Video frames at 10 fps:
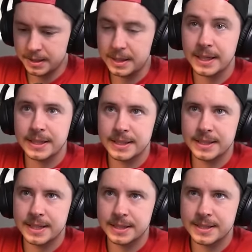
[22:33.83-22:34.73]
King
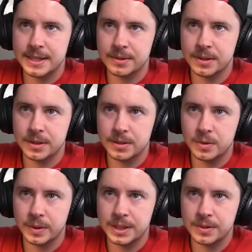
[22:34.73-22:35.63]
did take the Town Hall.
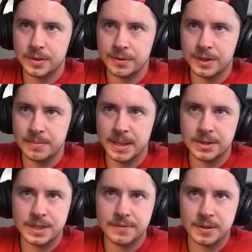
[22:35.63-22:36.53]
Queen doing her thing by
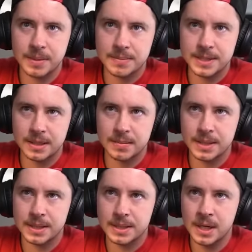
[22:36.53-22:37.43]
herself on the bottom side of the
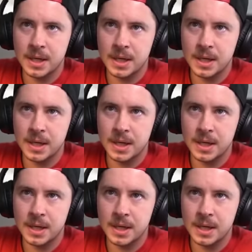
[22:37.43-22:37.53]
base.